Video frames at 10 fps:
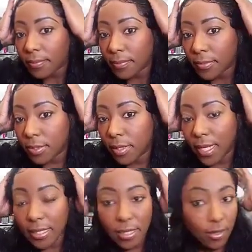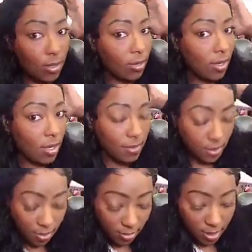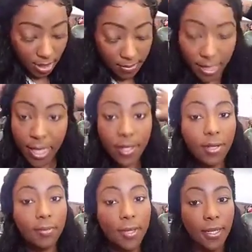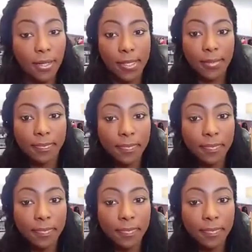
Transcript: You can't see no humps, no lumps, and no bumps.